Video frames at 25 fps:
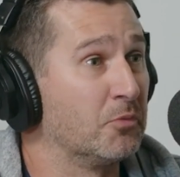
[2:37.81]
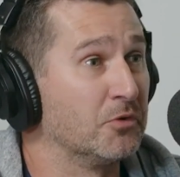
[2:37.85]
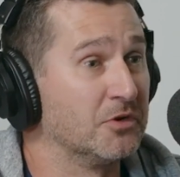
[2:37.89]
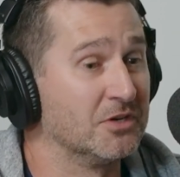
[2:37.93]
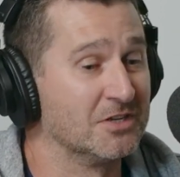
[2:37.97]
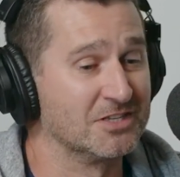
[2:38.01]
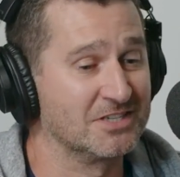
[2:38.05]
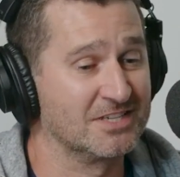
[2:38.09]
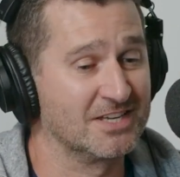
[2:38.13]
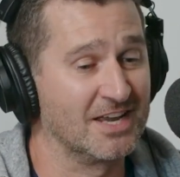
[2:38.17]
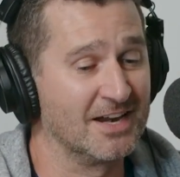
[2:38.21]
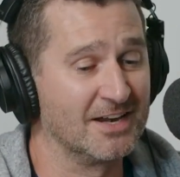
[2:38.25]
We
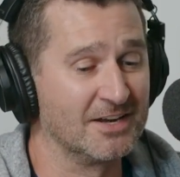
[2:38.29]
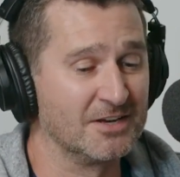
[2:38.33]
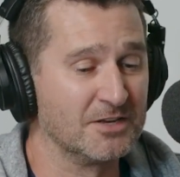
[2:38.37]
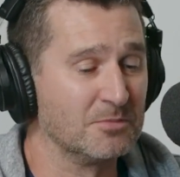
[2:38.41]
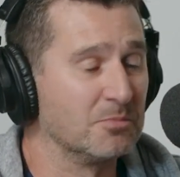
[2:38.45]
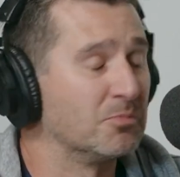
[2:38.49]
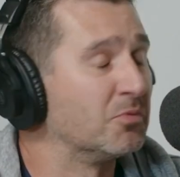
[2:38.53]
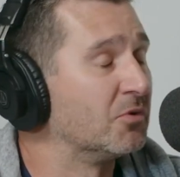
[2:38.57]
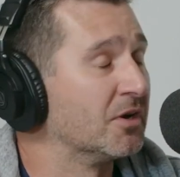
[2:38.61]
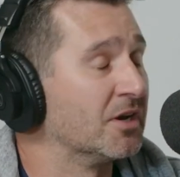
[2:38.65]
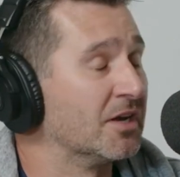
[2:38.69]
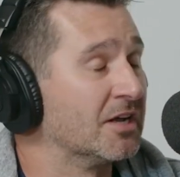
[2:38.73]
decided to
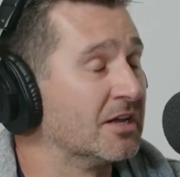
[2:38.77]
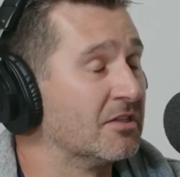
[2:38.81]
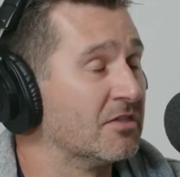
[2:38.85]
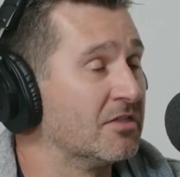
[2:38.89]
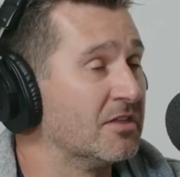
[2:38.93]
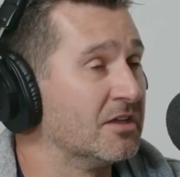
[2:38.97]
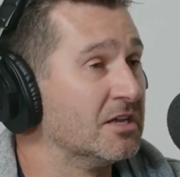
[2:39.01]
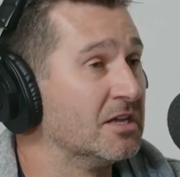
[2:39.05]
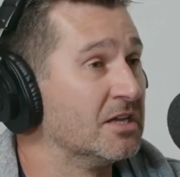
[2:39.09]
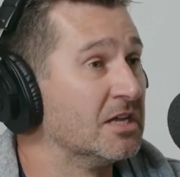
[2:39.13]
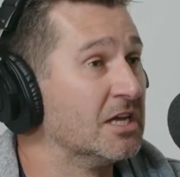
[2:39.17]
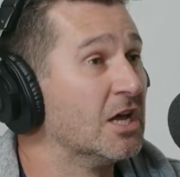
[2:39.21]
bring
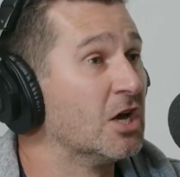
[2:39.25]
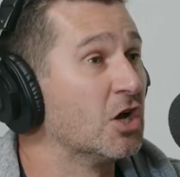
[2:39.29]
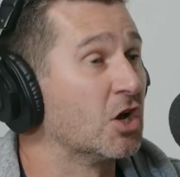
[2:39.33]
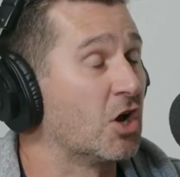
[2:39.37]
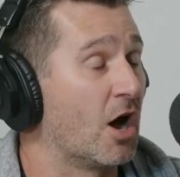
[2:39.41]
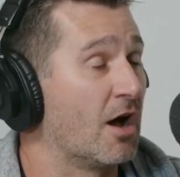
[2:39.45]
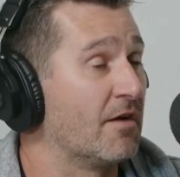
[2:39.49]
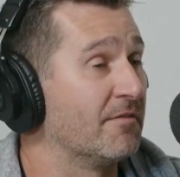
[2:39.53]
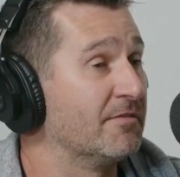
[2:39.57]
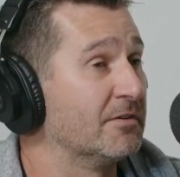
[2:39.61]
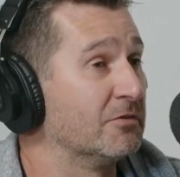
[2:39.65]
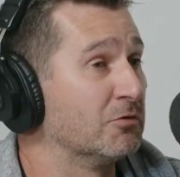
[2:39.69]
the
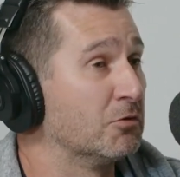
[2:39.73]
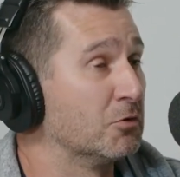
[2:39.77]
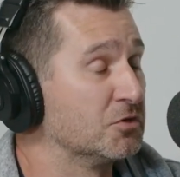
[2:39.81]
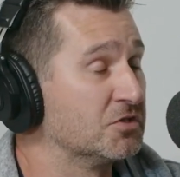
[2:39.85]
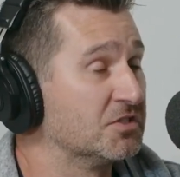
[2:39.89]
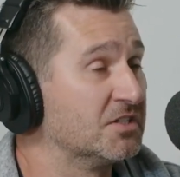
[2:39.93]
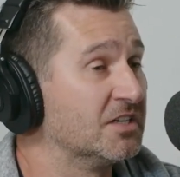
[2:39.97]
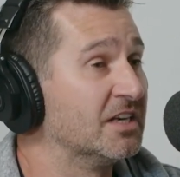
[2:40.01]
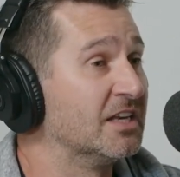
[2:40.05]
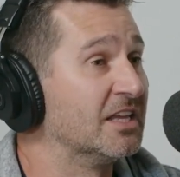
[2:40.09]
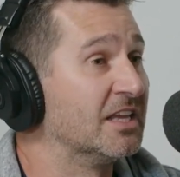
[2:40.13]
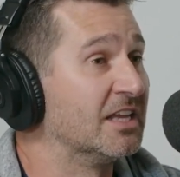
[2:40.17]
coffee
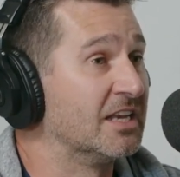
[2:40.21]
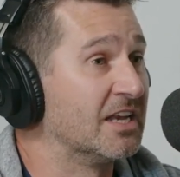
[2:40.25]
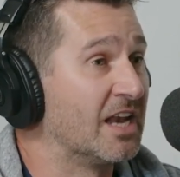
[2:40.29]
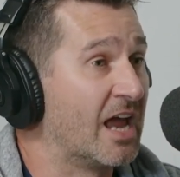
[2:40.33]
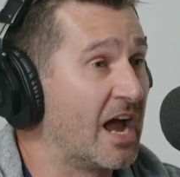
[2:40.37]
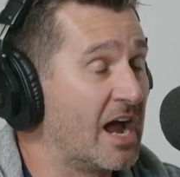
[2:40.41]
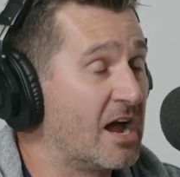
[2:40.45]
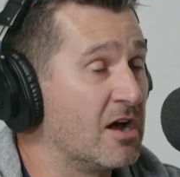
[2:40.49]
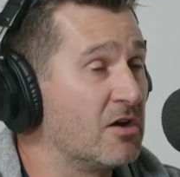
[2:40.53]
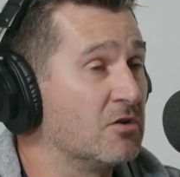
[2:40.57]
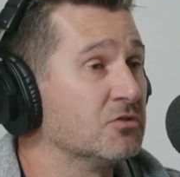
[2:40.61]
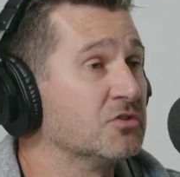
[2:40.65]
roasting
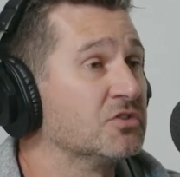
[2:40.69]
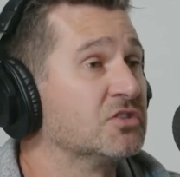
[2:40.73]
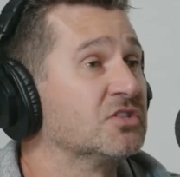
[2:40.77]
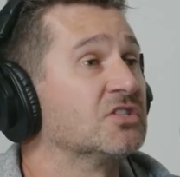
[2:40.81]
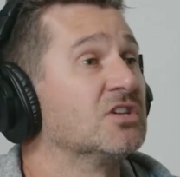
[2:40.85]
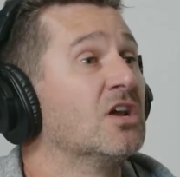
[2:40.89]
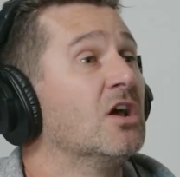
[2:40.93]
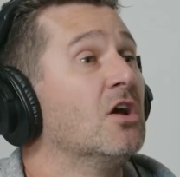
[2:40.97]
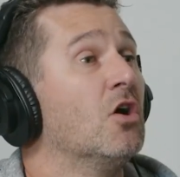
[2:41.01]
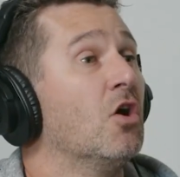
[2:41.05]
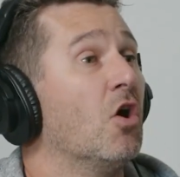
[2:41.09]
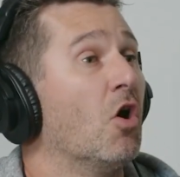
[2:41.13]
in-house,
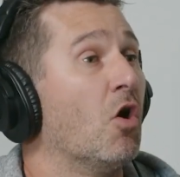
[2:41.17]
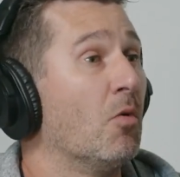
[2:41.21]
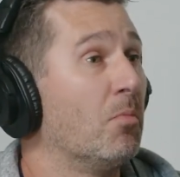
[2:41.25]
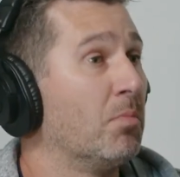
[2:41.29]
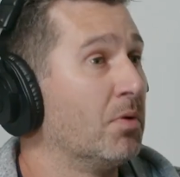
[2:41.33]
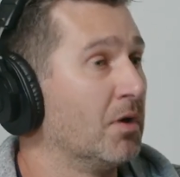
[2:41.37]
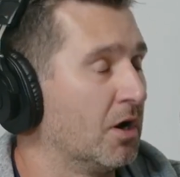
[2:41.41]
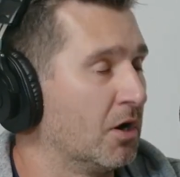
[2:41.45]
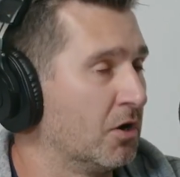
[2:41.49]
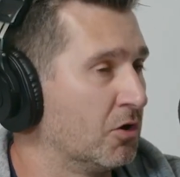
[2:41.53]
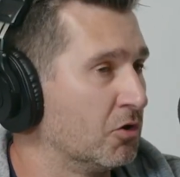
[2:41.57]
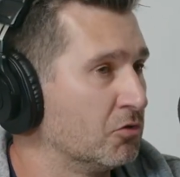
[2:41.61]

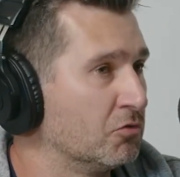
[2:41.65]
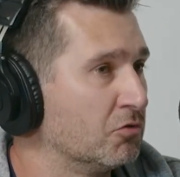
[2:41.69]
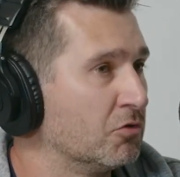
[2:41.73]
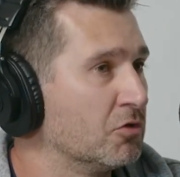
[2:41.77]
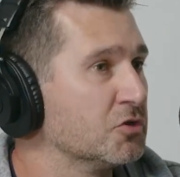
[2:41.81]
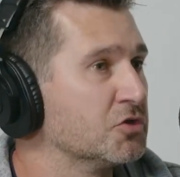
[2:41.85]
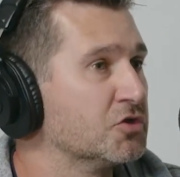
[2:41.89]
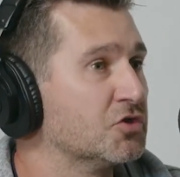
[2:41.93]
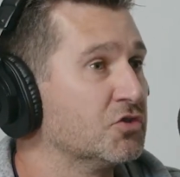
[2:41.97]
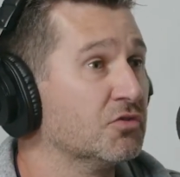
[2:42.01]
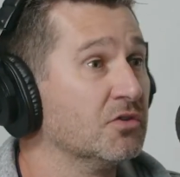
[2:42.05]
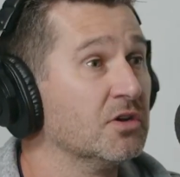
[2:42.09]
open our own
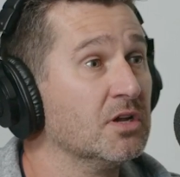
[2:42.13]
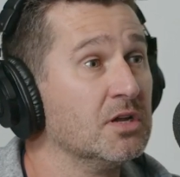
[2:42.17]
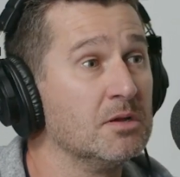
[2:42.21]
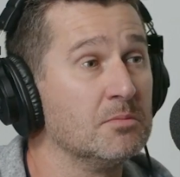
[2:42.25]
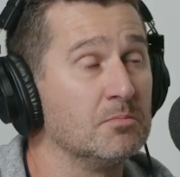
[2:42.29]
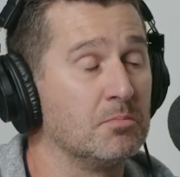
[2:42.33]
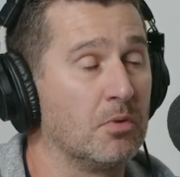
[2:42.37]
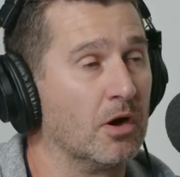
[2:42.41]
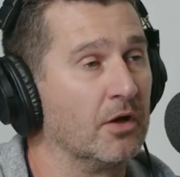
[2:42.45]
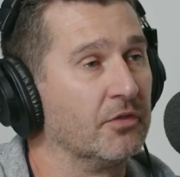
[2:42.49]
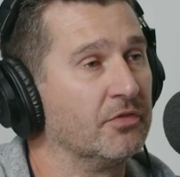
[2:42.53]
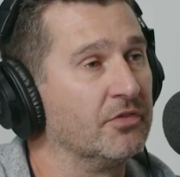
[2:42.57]
roastery,
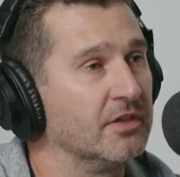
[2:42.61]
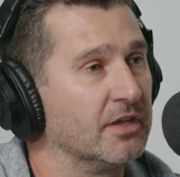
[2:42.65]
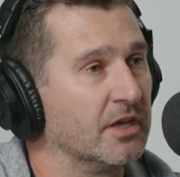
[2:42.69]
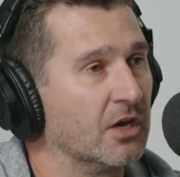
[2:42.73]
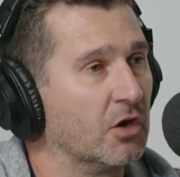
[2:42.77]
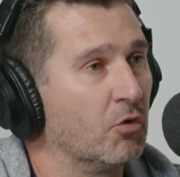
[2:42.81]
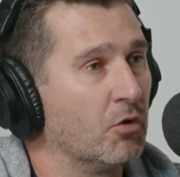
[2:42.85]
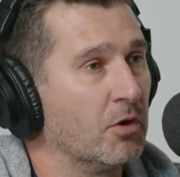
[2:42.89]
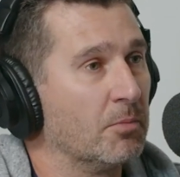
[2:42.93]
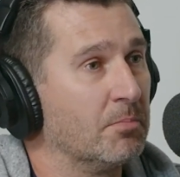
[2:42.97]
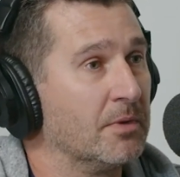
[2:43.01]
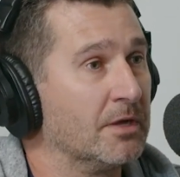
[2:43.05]
bought the
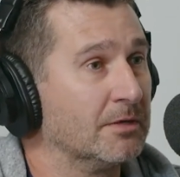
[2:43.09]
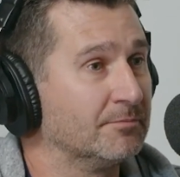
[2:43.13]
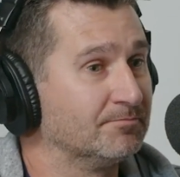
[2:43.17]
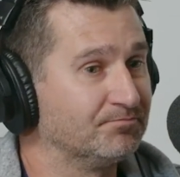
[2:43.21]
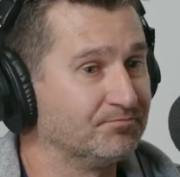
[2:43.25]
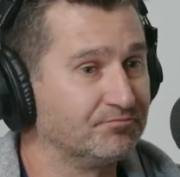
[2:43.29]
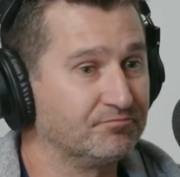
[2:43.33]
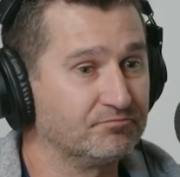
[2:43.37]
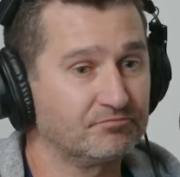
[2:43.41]
equipment.